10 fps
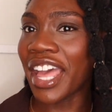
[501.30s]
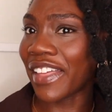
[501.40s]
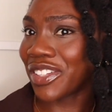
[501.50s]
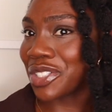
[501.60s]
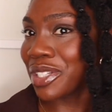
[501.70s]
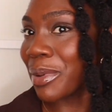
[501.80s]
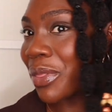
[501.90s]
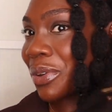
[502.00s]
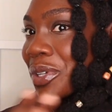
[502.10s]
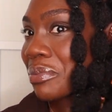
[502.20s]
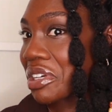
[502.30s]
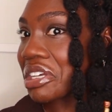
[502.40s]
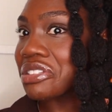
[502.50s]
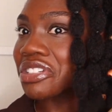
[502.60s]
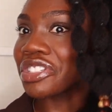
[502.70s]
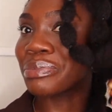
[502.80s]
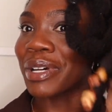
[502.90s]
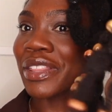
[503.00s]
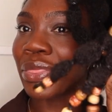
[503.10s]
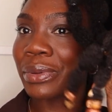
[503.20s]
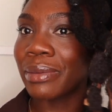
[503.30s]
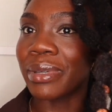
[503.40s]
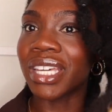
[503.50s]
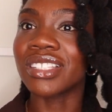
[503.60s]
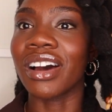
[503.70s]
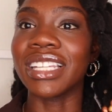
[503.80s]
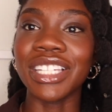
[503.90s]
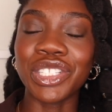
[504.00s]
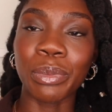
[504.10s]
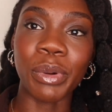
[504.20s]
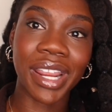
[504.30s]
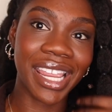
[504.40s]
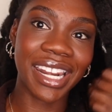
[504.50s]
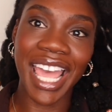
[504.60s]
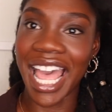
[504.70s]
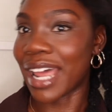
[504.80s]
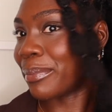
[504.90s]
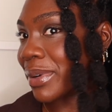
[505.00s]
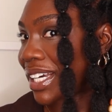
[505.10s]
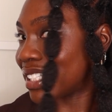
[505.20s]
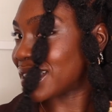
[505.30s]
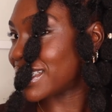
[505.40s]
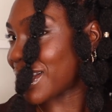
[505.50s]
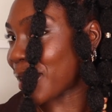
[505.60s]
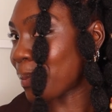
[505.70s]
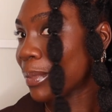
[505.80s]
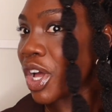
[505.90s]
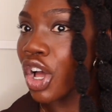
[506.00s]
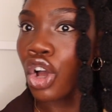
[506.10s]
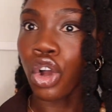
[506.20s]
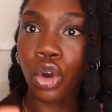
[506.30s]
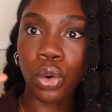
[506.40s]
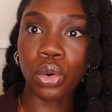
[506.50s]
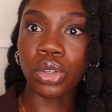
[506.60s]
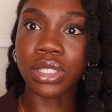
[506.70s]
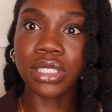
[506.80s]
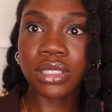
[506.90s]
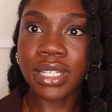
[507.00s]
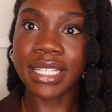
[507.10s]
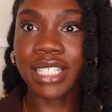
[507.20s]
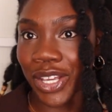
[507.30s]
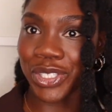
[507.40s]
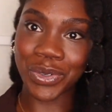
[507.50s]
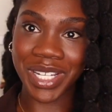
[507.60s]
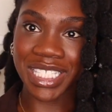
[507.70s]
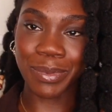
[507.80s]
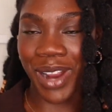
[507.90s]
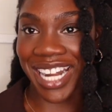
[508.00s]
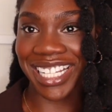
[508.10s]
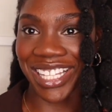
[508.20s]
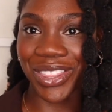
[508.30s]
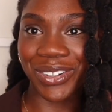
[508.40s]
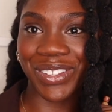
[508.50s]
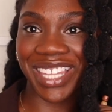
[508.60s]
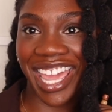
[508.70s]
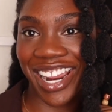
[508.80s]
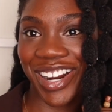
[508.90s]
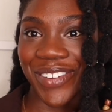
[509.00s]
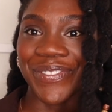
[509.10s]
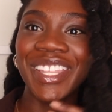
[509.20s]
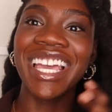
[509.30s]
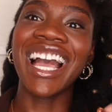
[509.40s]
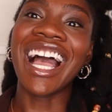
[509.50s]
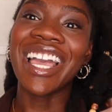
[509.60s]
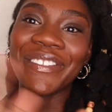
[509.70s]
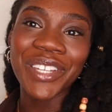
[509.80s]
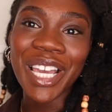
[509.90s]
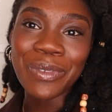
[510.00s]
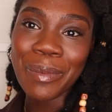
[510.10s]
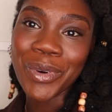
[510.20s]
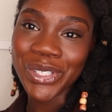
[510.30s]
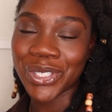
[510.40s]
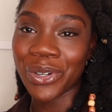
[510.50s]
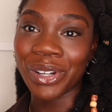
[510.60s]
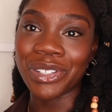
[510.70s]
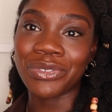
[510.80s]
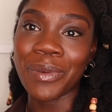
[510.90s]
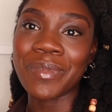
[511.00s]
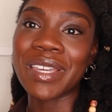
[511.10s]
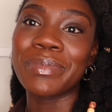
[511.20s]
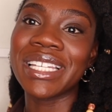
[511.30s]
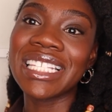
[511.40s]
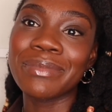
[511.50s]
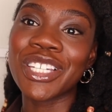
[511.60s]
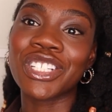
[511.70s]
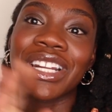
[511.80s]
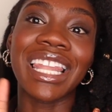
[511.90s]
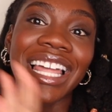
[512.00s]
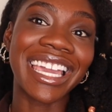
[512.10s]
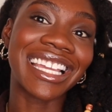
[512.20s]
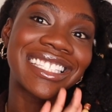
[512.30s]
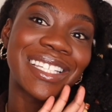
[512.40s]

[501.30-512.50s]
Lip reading: and then just about 30 minutes to just put 3 beads on each braid and put some gold accessories sporadically throughout the hair. If you guys want more tutorials from me, please make sure to like and